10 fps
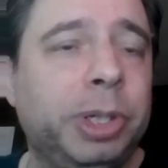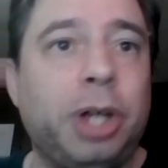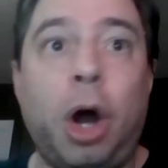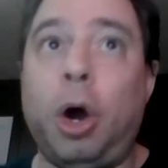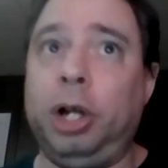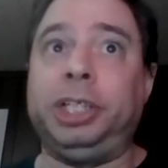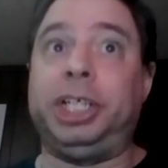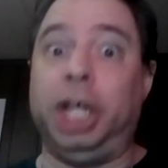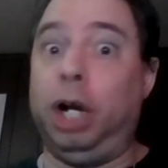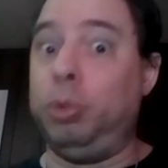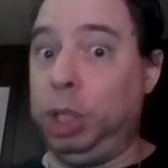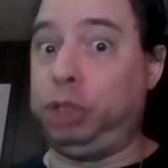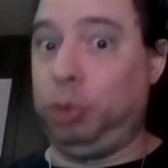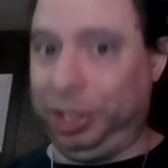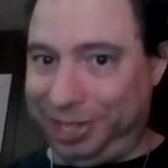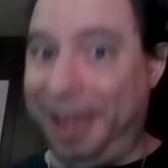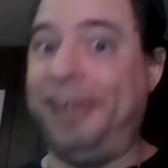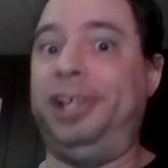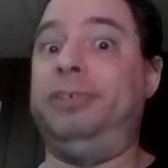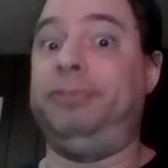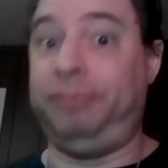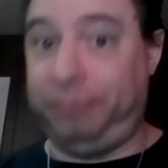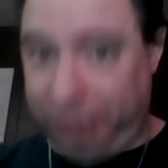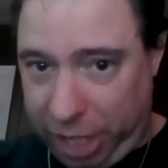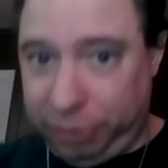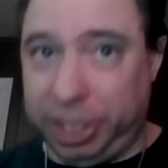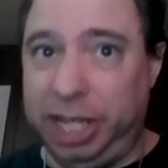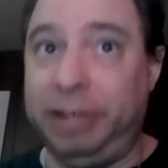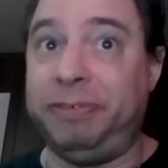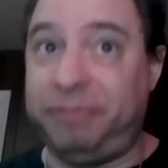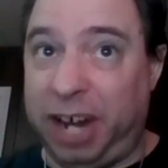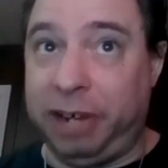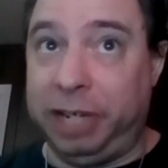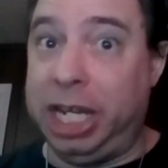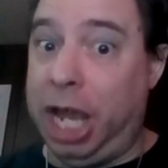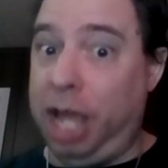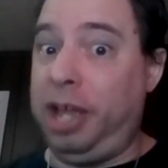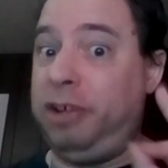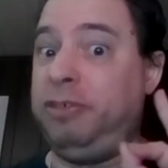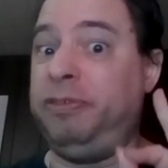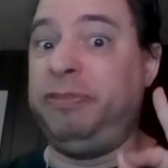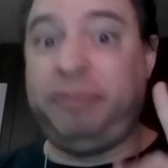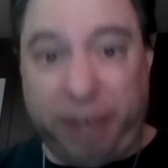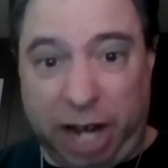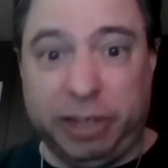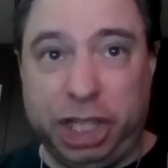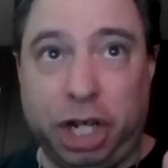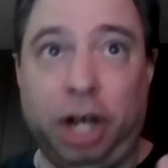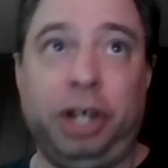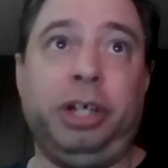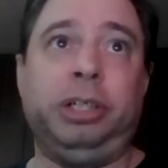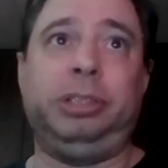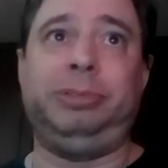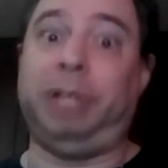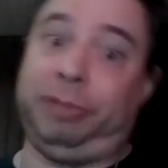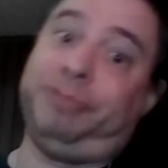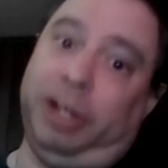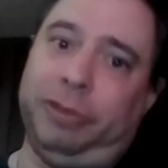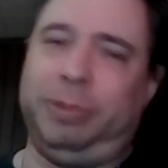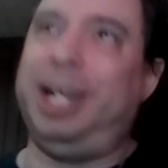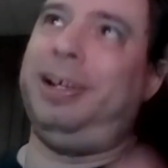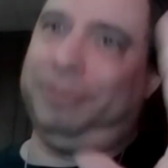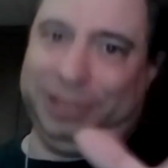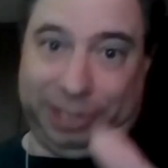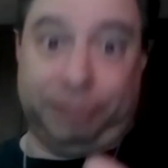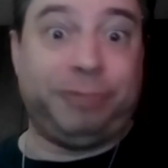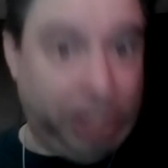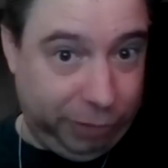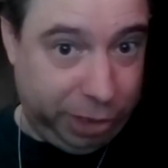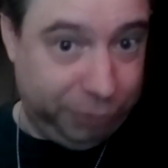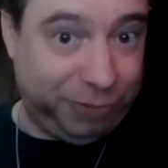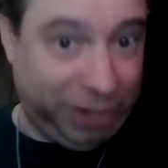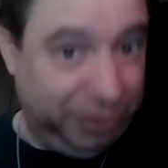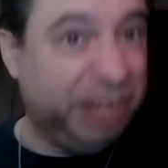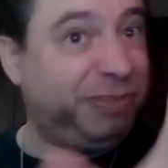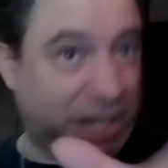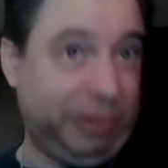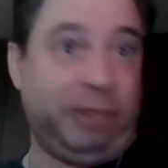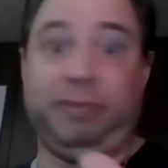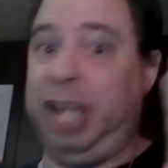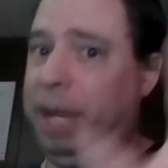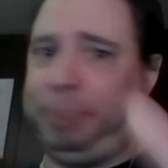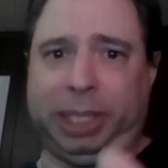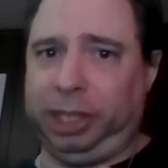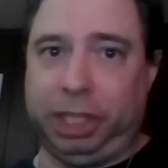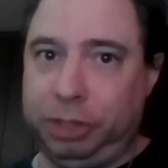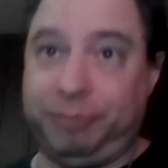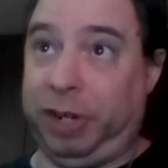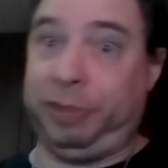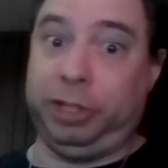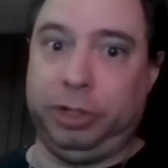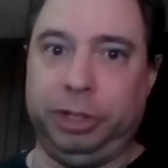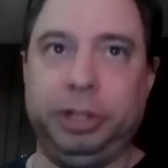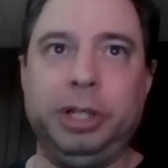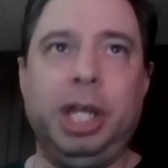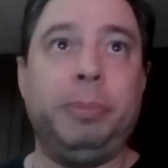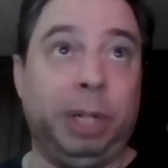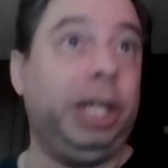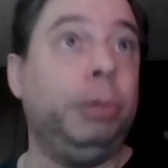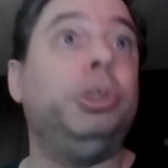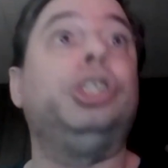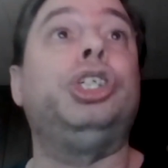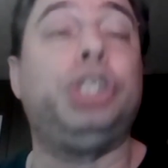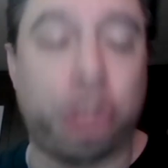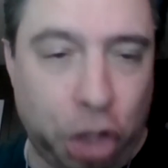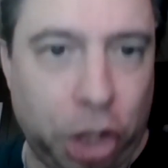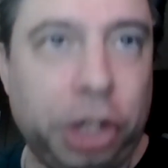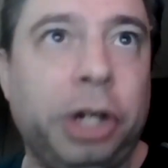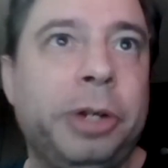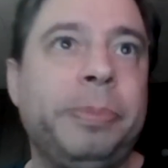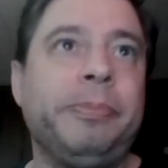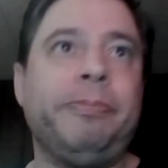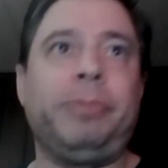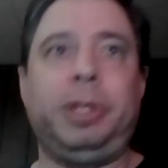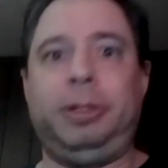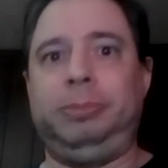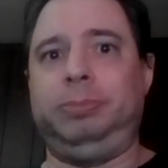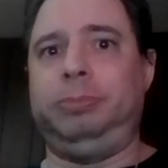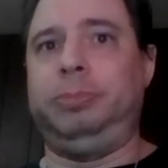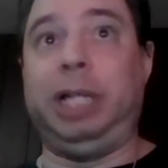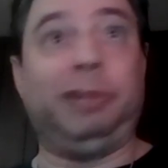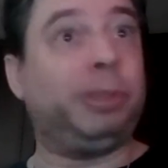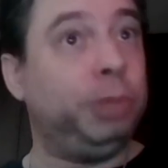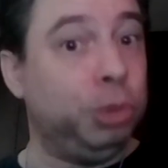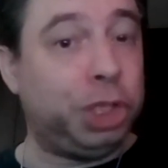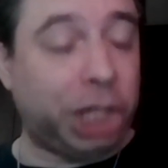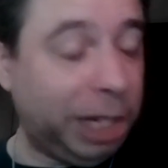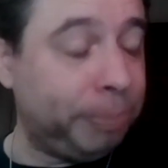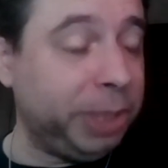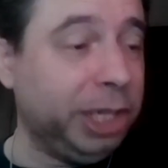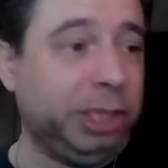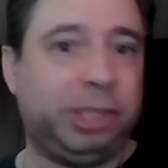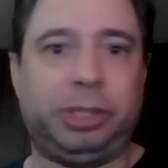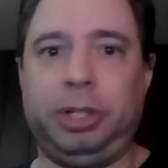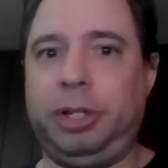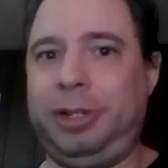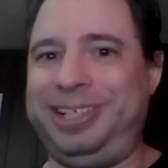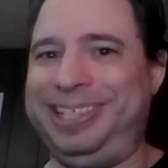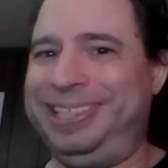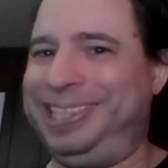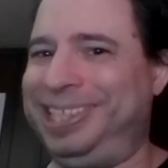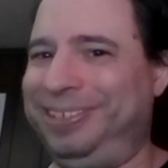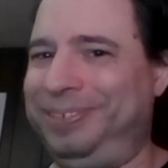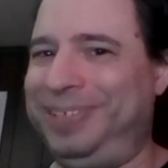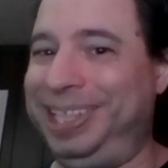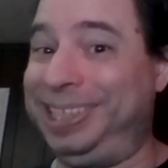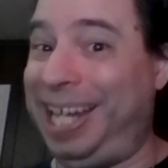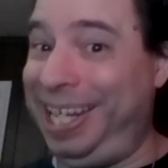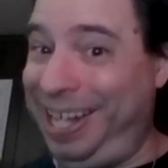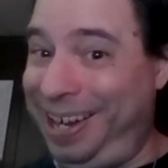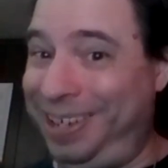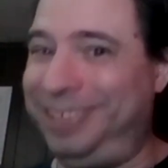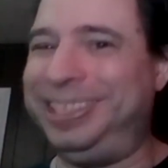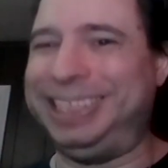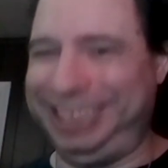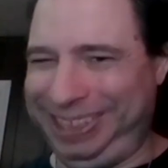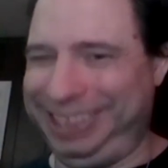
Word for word: with Hard to Kill, which was very, very, very good. Not very, well, I'm going to say very very, very, epically very good. But it was good. We have some new champions. Certain ones I know.